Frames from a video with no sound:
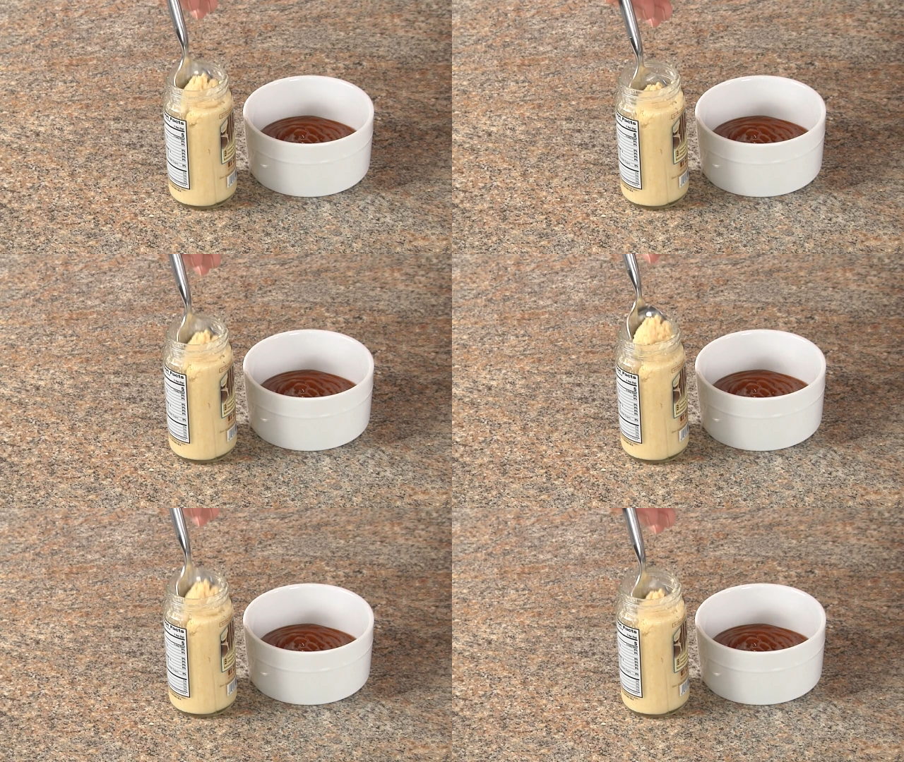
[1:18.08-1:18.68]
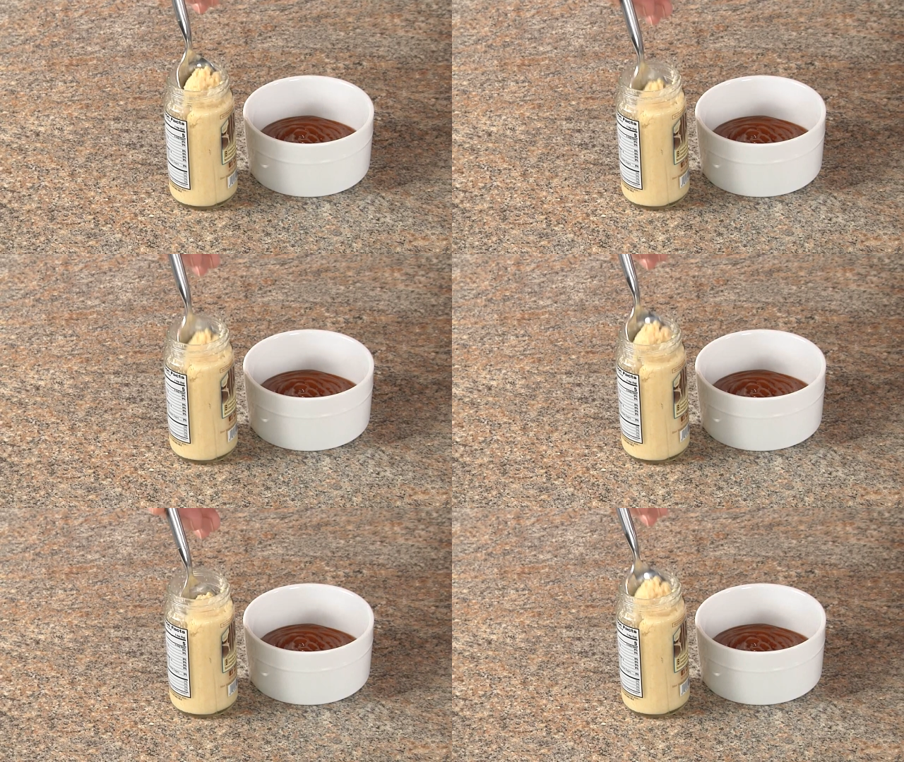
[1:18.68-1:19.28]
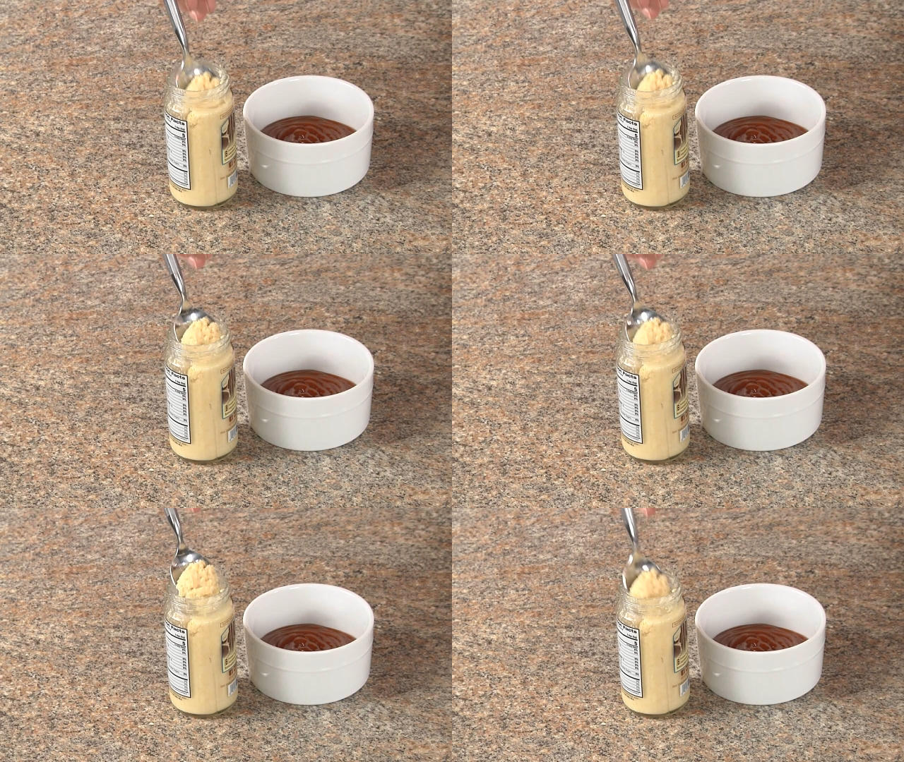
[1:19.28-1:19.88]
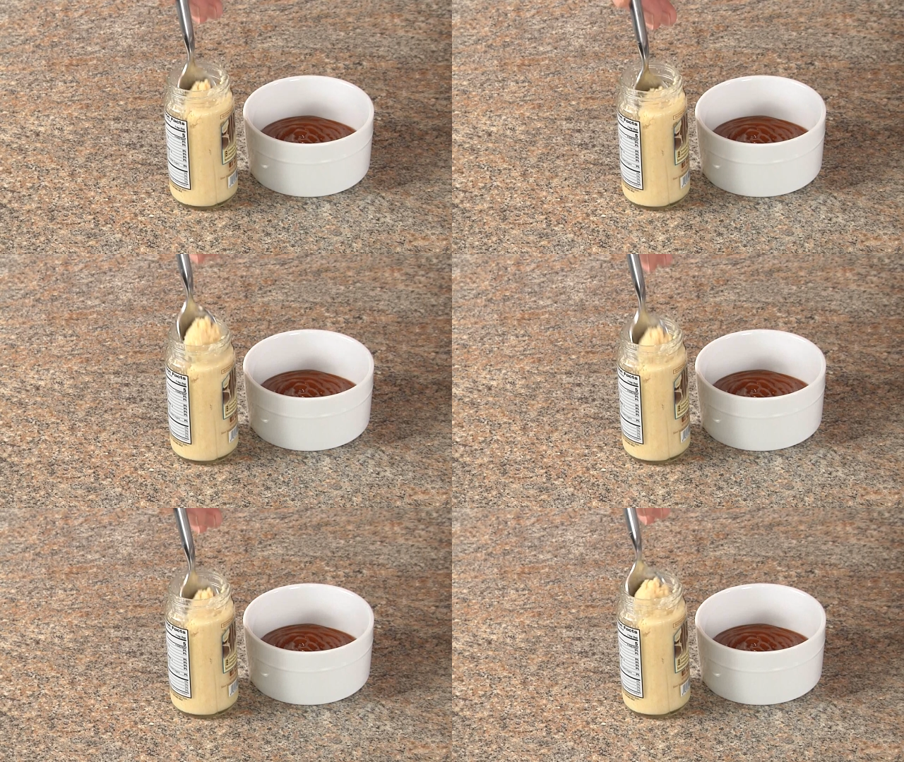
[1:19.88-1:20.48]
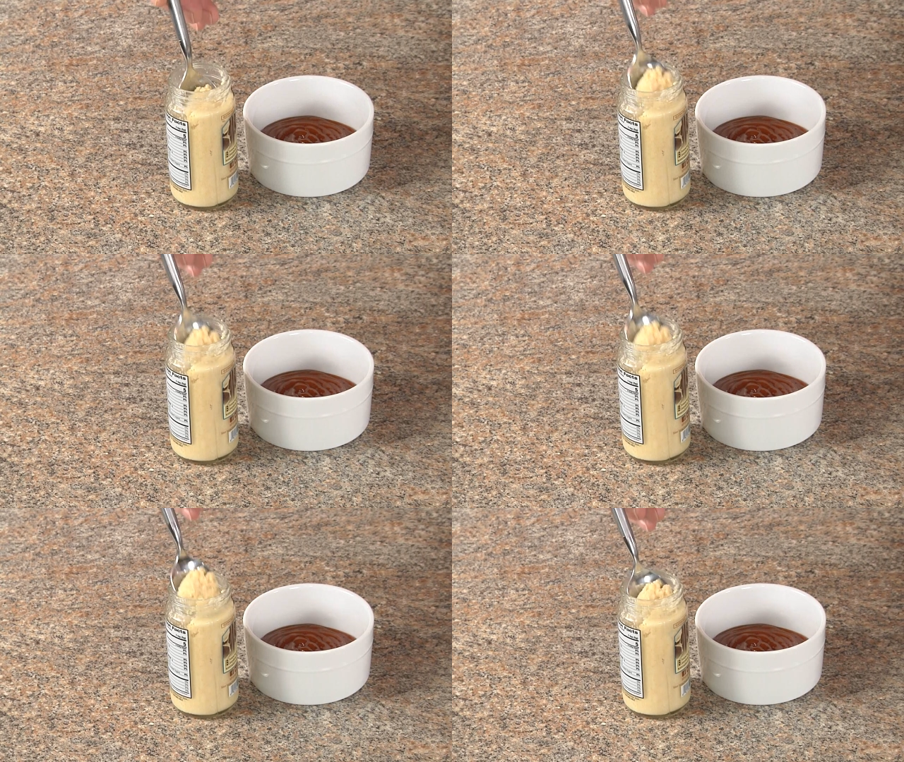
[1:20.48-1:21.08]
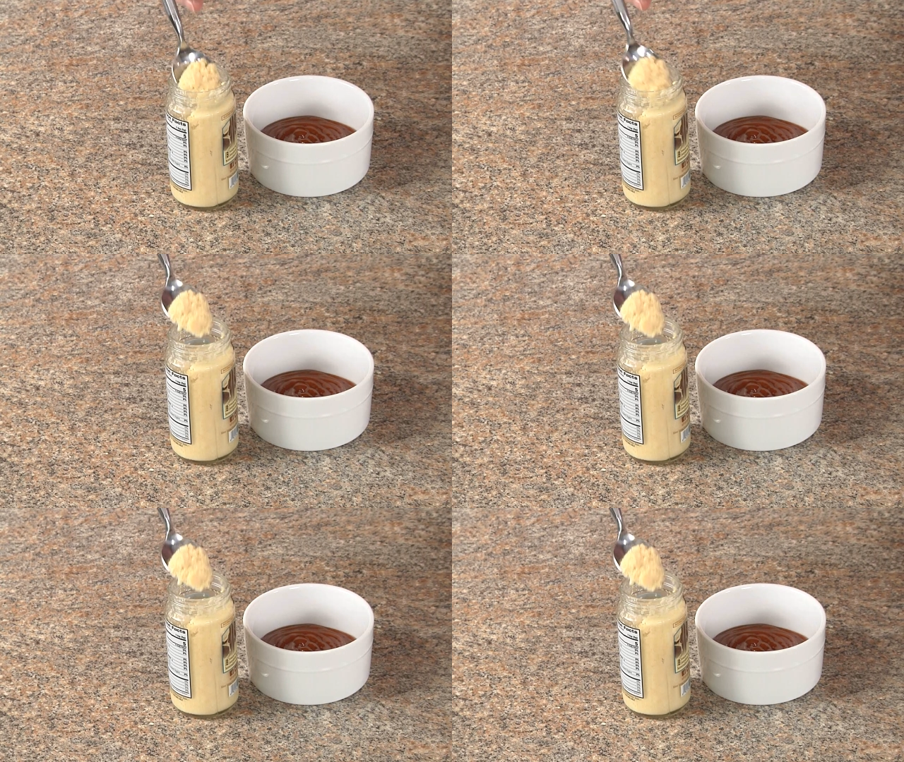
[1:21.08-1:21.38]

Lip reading: (no speaker visible)